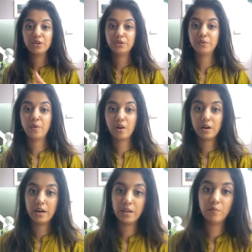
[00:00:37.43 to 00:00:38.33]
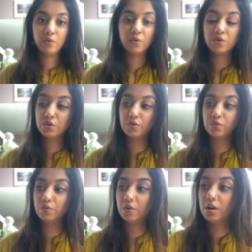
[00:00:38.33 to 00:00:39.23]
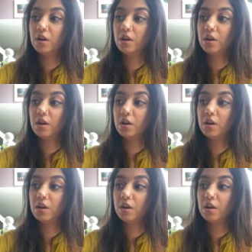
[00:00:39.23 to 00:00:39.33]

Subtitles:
you are able to